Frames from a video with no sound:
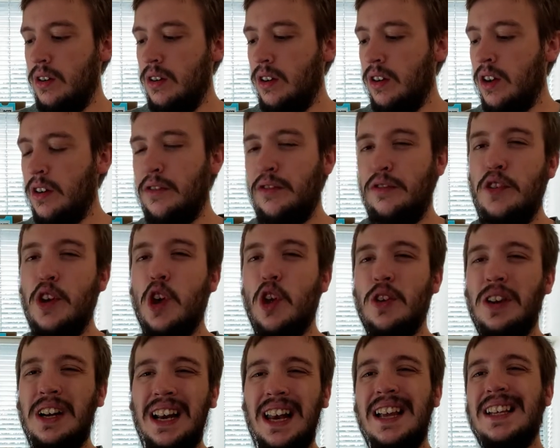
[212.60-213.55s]
like full
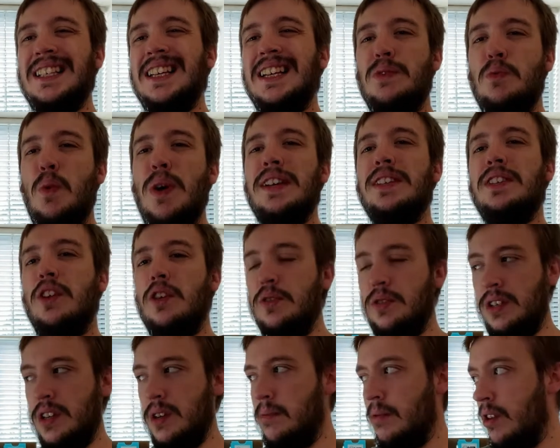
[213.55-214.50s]
on classic West
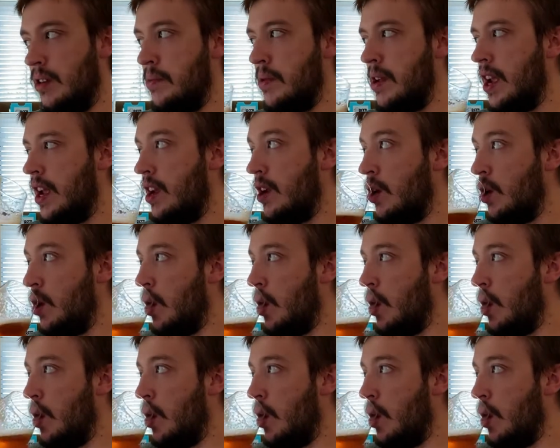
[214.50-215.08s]
Coast double IPA.